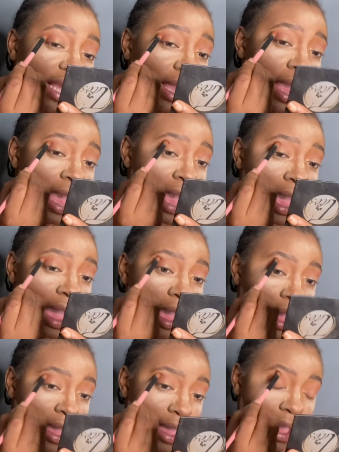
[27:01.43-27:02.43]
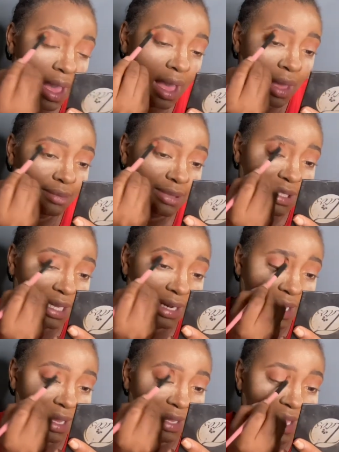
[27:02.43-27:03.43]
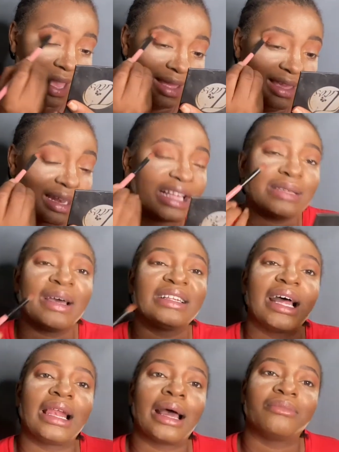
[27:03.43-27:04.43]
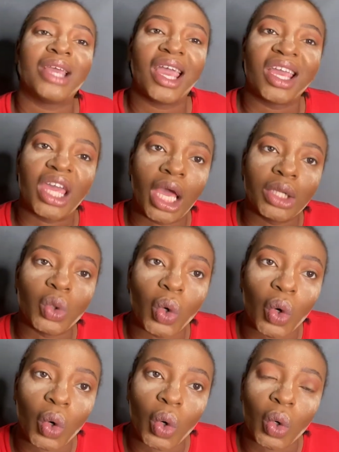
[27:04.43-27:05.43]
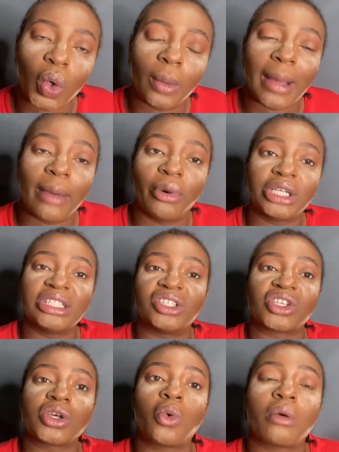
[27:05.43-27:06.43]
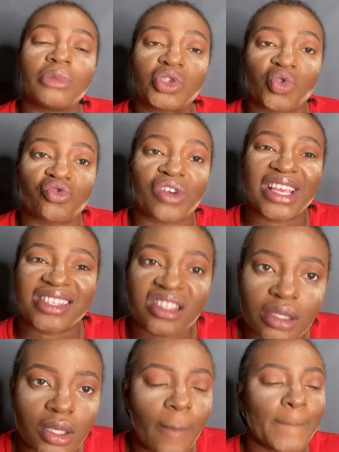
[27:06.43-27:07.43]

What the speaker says: ah, Miss Araya, yeah, again. I did my darling, I'm here again. Oh, my body doesn't want me to rest.